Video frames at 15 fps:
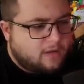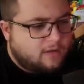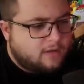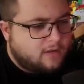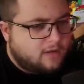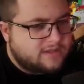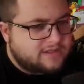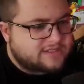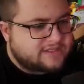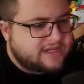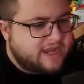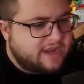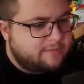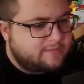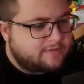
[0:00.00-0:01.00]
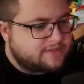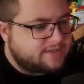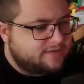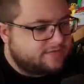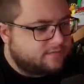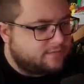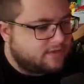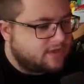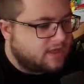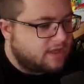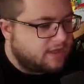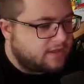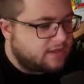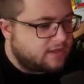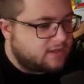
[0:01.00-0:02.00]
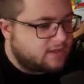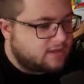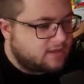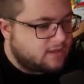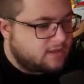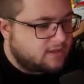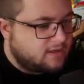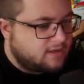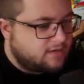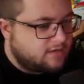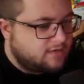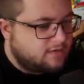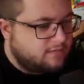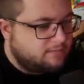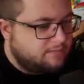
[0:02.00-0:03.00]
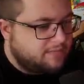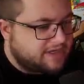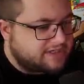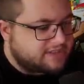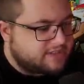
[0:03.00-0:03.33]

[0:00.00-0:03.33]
Oh, this game has given me, like, mixed